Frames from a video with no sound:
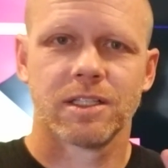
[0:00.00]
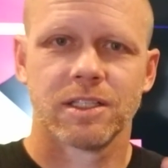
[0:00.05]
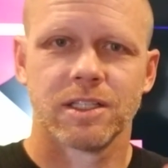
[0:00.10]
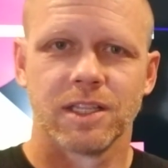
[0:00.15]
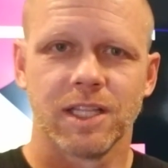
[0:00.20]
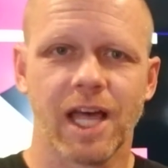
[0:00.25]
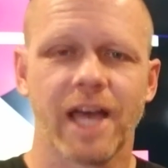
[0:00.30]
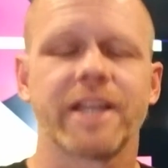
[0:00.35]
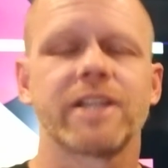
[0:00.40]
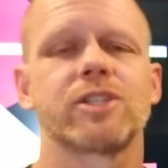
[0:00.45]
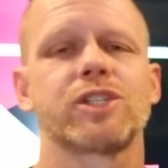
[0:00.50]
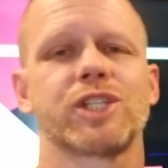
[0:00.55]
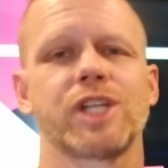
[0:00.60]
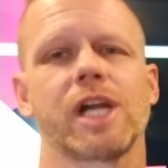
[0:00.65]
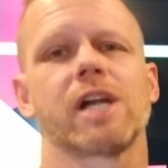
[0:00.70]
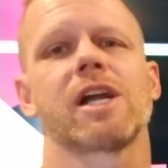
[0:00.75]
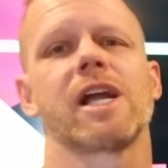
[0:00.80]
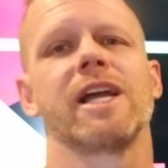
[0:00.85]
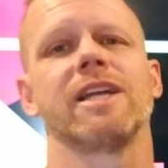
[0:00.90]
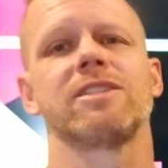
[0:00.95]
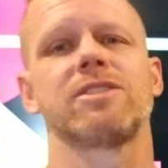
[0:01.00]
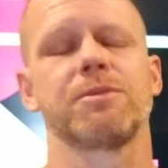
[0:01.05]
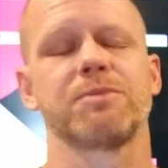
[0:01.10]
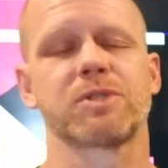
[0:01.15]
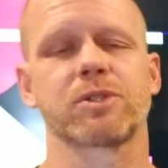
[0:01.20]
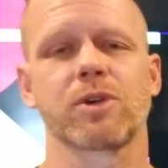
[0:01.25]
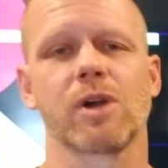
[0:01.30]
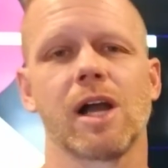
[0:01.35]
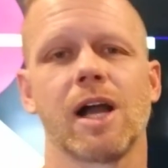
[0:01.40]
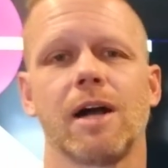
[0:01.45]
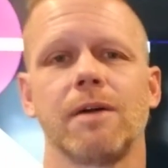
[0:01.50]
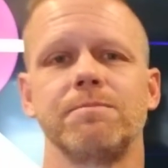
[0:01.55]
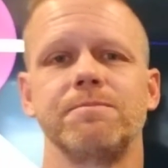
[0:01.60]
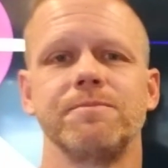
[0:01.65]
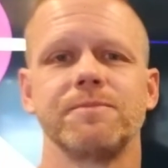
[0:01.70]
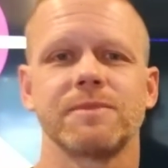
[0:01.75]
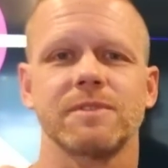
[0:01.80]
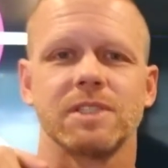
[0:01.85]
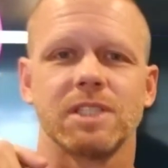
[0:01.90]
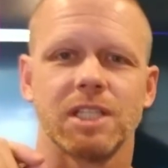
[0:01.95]
Like, share, and subscribe.
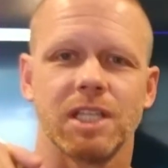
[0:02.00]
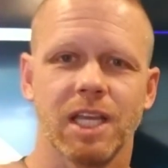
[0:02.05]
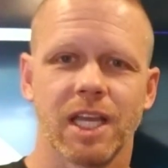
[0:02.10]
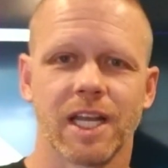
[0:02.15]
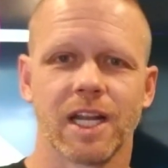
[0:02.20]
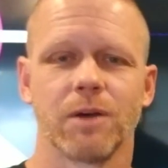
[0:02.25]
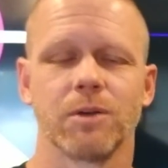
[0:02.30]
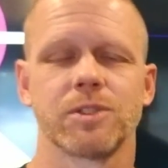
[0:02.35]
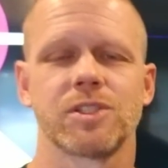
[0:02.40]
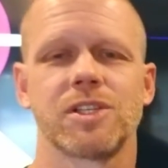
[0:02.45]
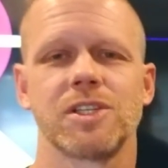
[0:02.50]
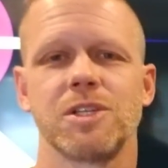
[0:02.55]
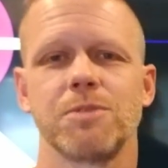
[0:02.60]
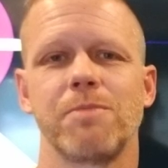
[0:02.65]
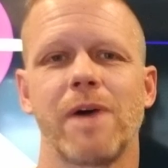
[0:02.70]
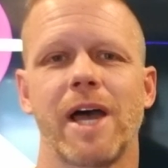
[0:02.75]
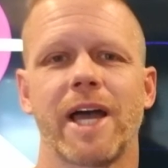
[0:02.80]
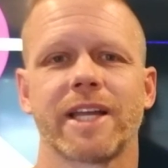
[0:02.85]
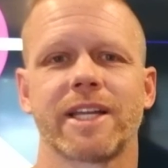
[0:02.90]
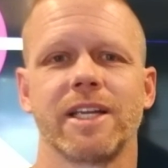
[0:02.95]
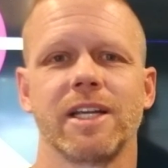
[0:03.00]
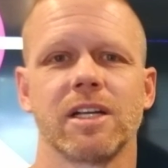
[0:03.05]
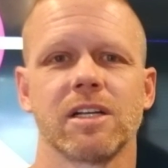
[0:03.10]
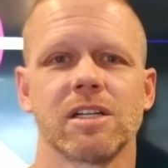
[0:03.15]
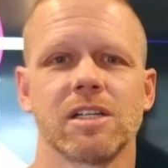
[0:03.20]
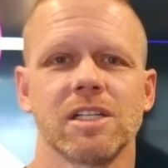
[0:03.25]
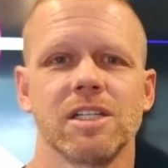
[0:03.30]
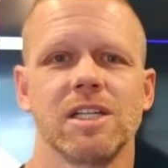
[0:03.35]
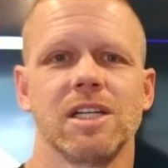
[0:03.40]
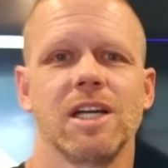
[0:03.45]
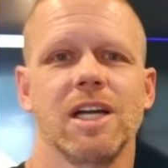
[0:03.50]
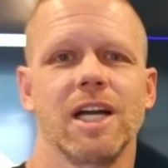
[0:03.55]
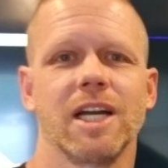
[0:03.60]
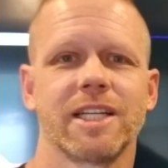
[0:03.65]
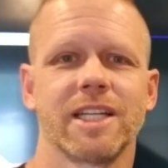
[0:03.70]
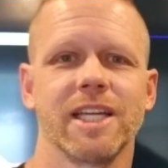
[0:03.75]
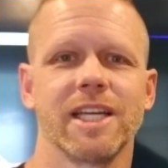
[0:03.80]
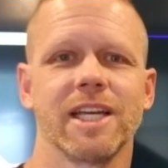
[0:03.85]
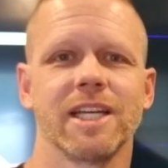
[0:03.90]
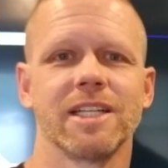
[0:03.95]
And I will see you back here
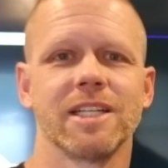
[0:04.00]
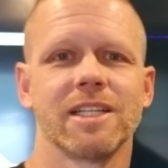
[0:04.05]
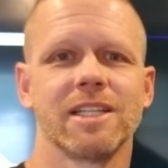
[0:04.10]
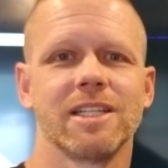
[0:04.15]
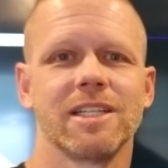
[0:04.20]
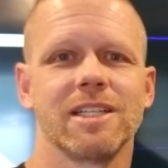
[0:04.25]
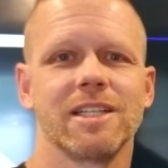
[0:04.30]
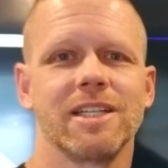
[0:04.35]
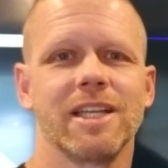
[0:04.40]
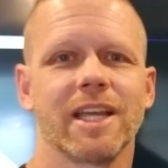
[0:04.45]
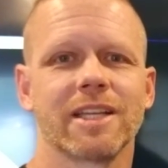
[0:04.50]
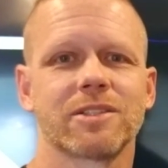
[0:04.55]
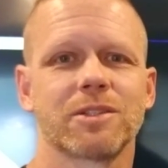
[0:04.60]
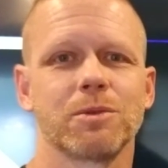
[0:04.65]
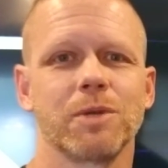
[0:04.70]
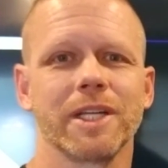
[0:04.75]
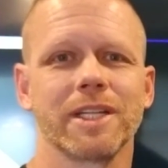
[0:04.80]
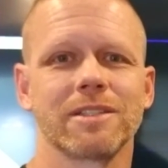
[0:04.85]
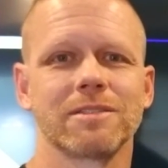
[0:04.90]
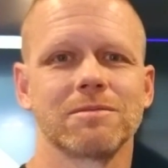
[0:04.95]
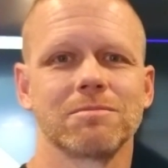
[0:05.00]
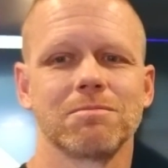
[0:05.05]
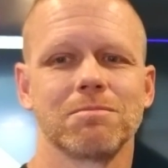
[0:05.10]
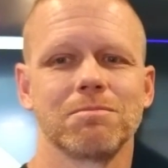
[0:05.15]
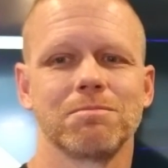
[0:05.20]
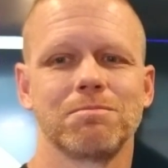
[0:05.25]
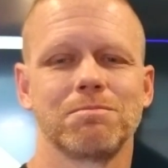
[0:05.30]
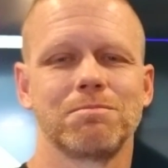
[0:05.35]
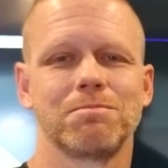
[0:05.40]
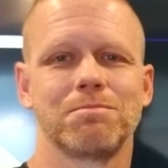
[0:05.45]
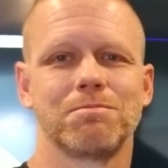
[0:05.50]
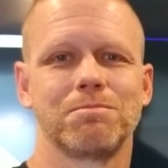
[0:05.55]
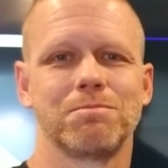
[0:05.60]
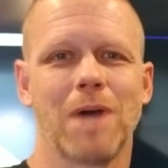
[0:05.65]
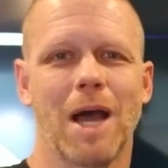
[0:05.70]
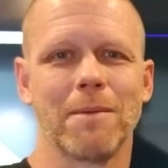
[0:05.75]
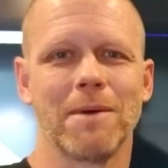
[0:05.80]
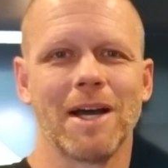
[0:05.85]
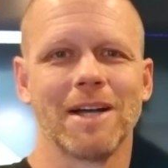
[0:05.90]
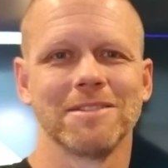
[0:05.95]
again next week.
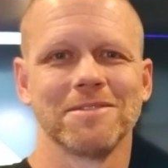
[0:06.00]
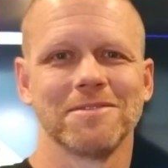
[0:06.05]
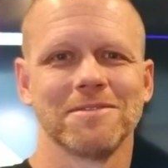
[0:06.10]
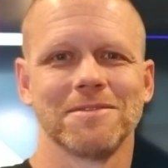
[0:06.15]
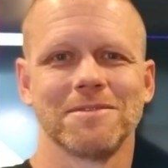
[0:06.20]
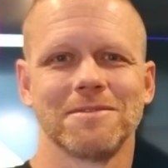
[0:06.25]
Bye-bye.